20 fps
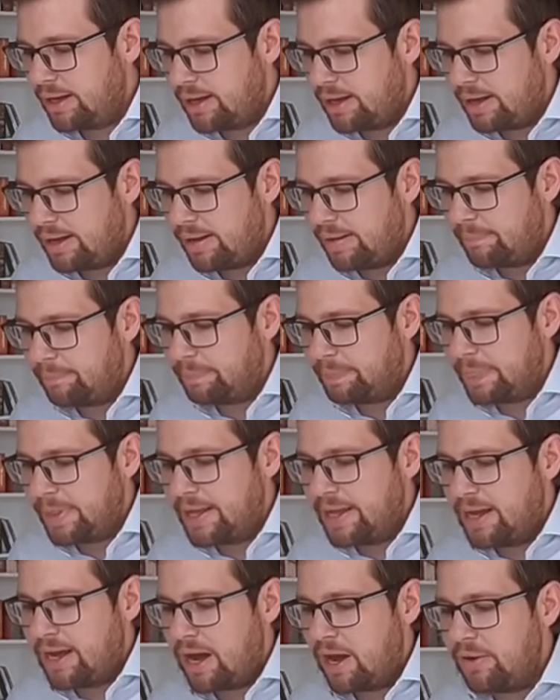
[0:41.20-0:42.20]
How
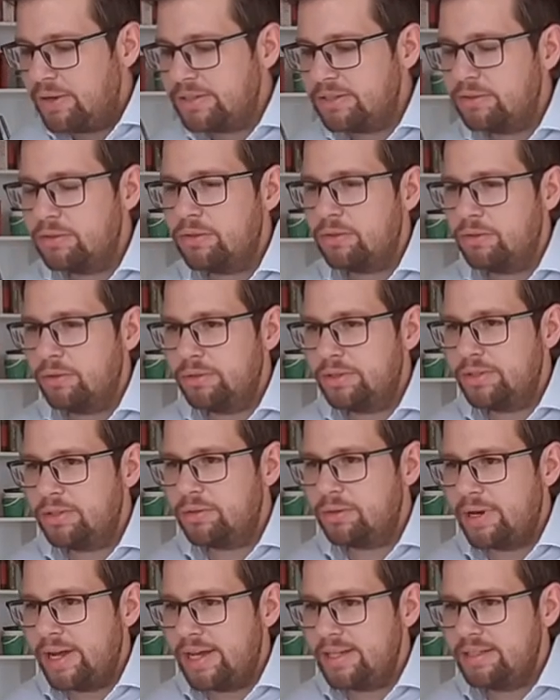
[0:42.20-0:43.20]
is the corona
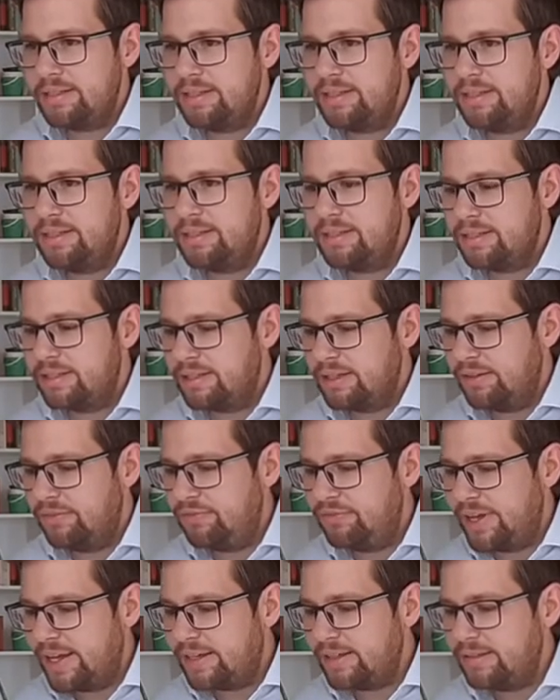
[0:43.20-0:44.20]
crisis
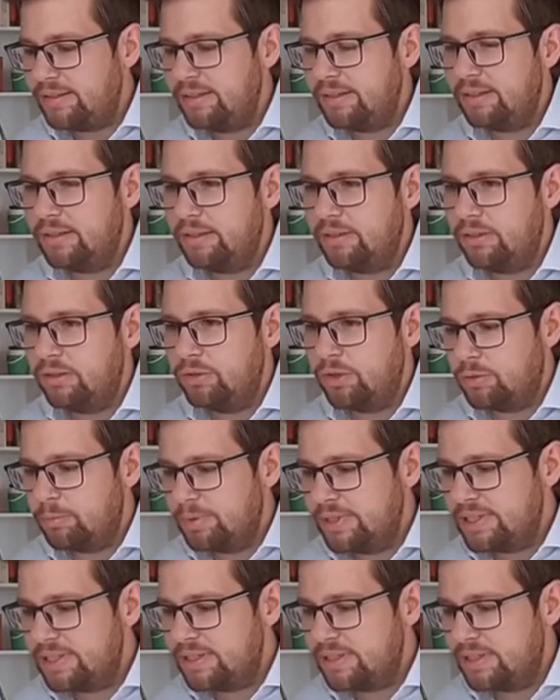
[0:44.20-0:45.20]
affecting your
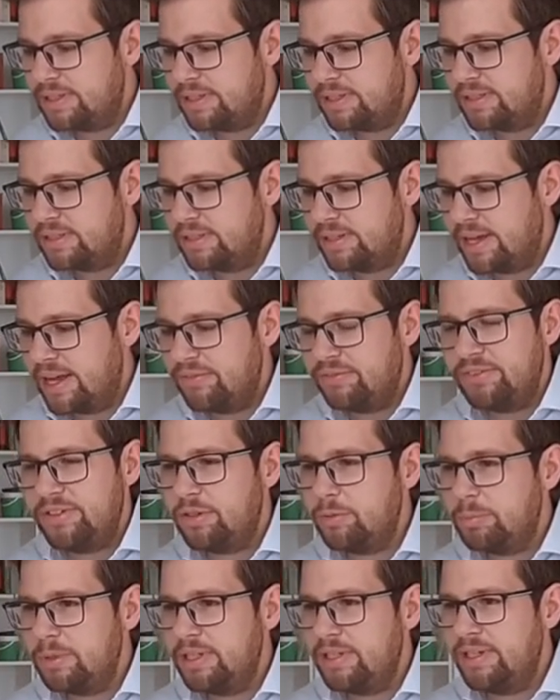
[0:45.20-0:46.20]
business? Have
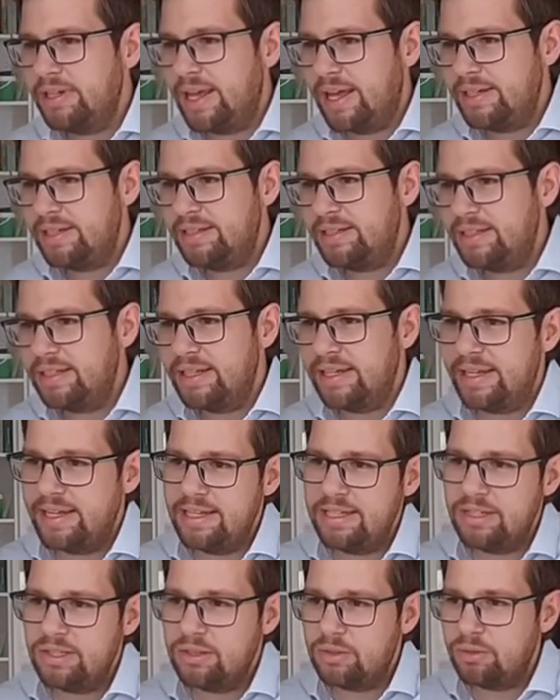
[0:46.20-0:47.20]
there been any
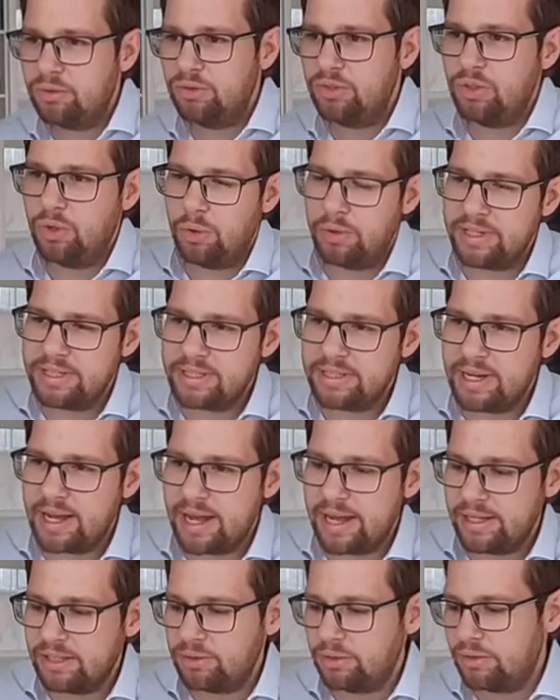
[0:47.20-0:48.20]
delays on your
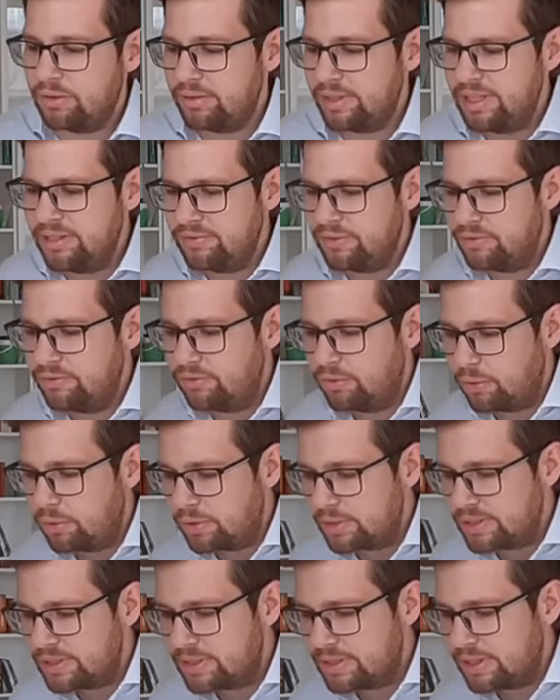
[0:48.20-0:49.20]
side or even
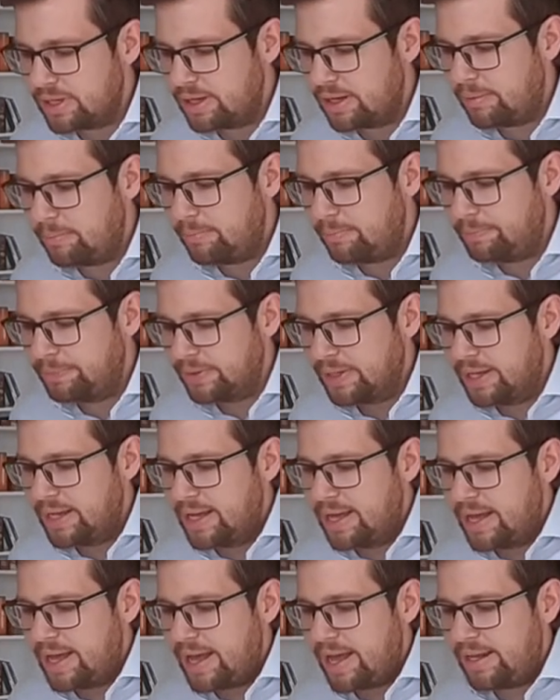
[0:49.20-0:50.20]
worse,
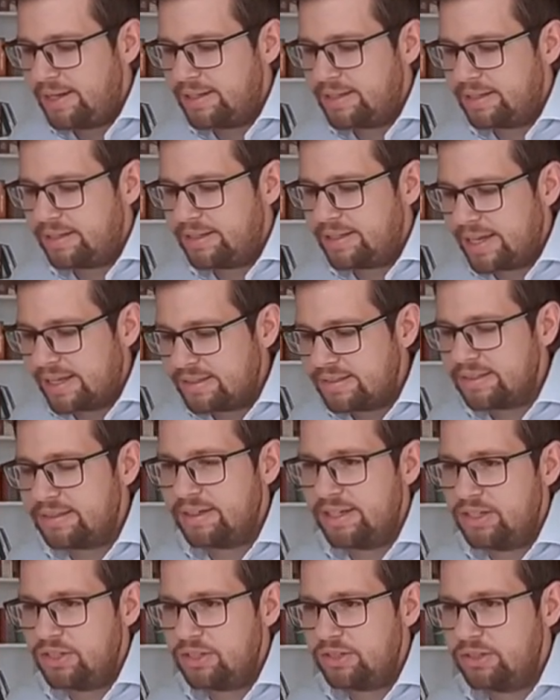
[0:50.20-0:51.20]
any
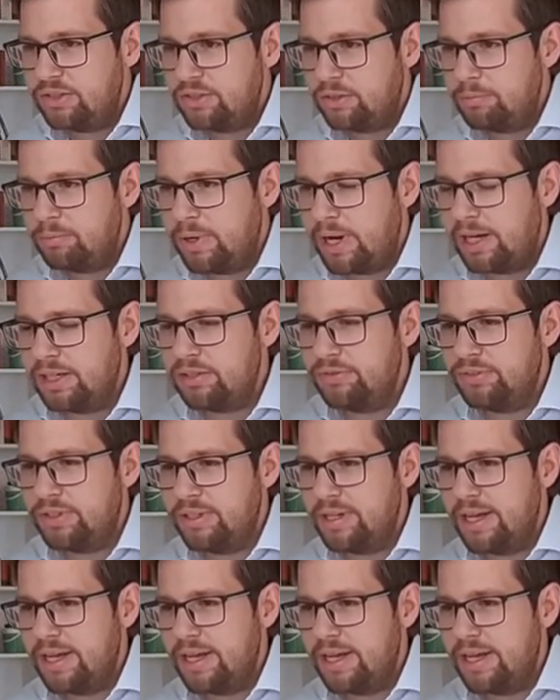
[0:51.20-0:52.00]
cancellations on part of the